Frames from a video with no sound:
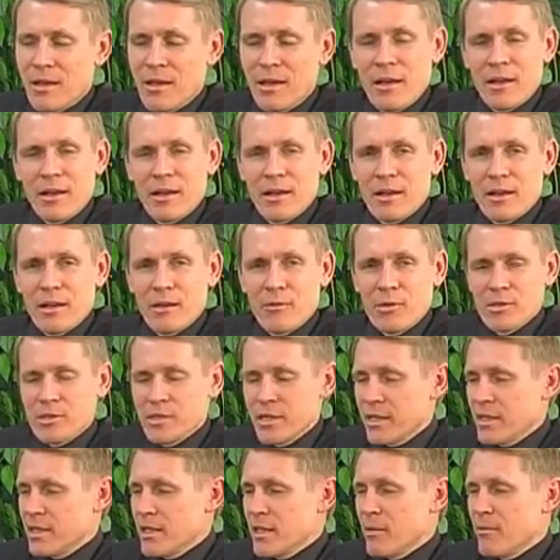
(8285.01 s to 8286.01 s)
And
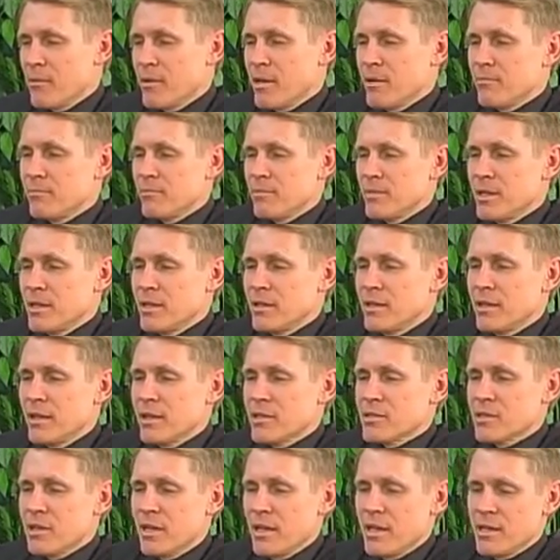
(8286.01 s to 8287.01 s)
we'll take that
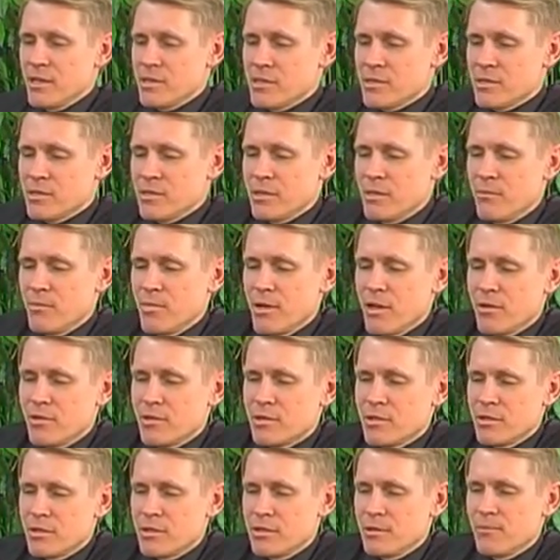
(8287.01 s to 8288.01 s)
up next class
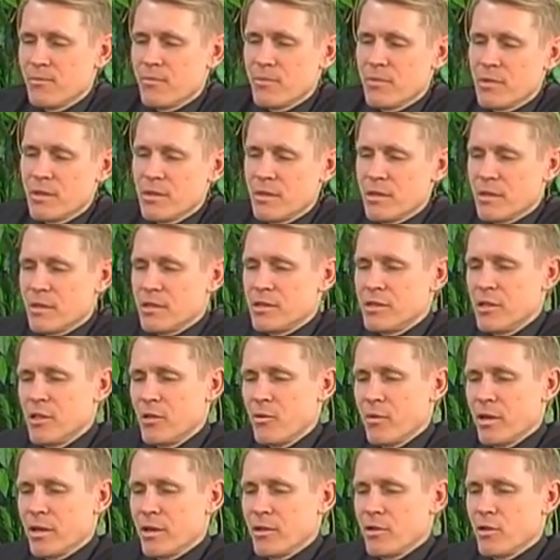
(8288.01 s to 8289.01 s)
about
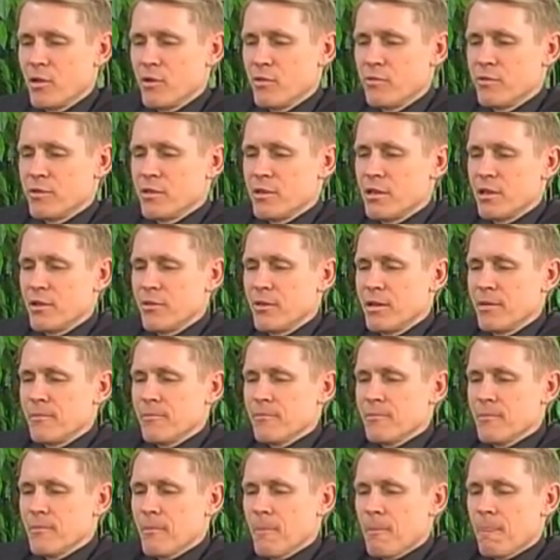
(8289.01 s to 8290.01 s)
continuing on the Hovind
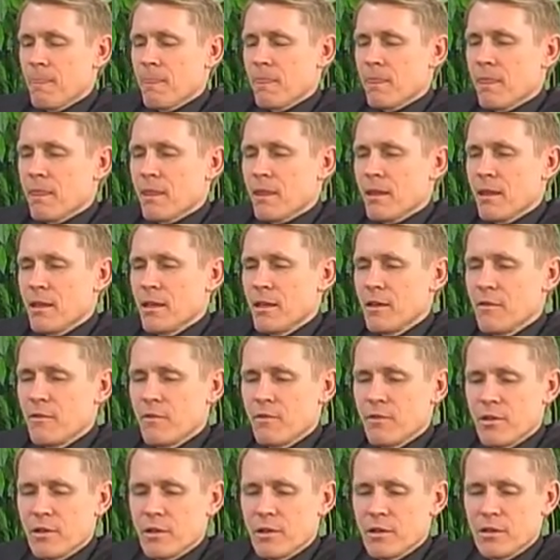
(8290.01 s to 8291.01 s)
theory.
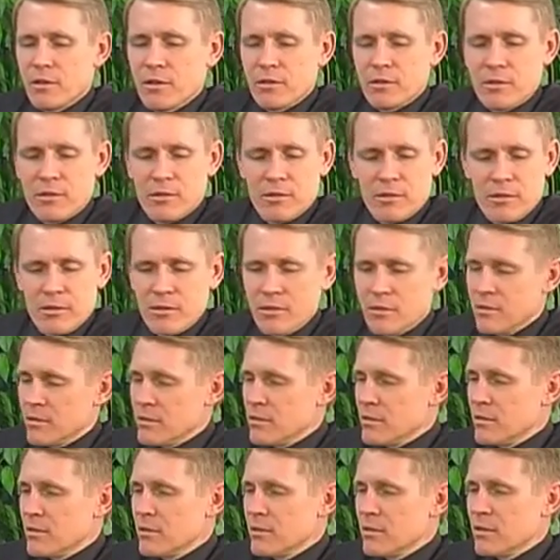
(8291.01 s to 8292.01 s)
If
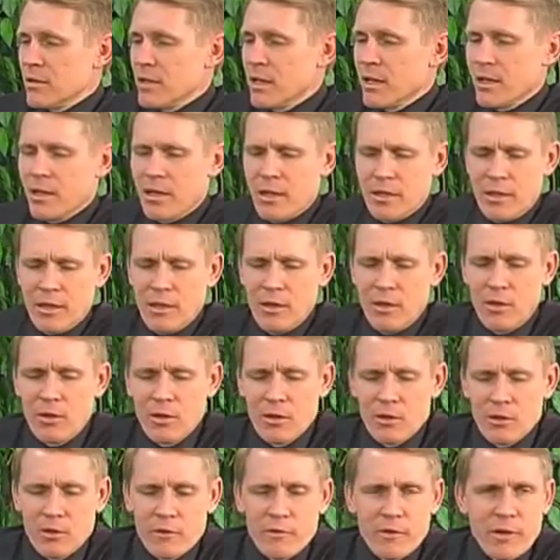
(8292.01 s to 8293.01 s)
you can hang on
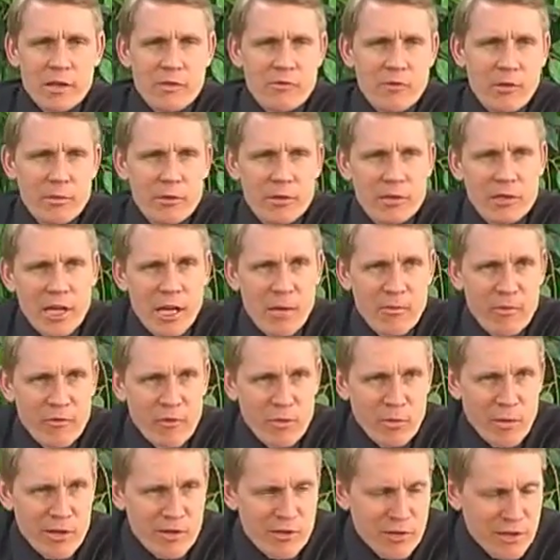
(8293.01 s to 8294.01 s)
that long or fast forward the
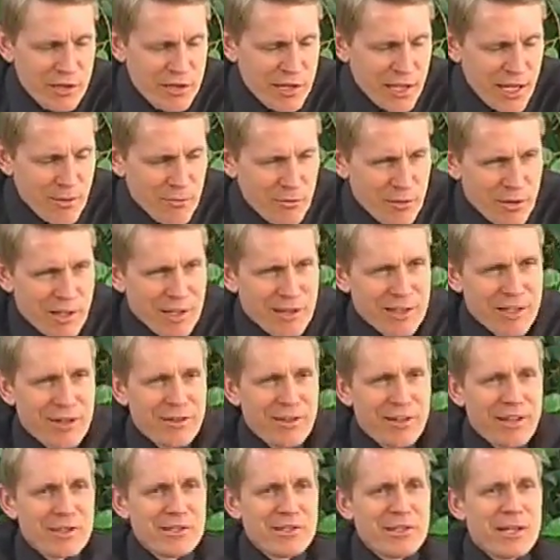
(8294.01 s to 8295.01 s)
tape, if you're watching the tape, we'll
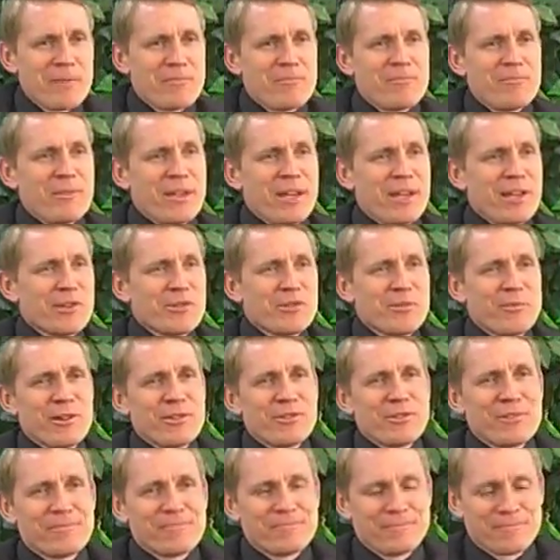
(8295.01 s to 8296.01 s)
get there next time. Thank you
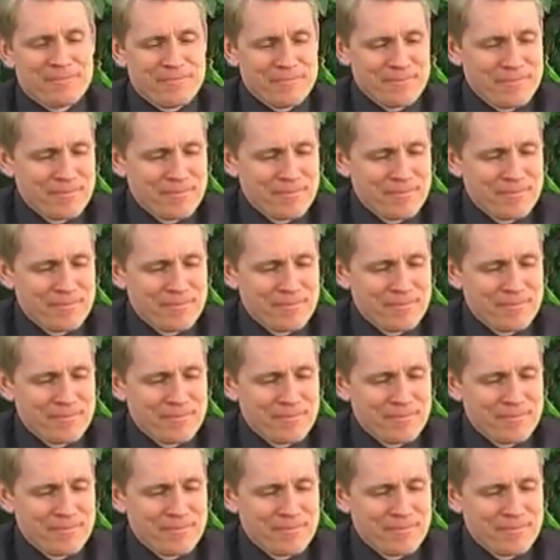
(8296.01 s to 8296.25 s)
so much.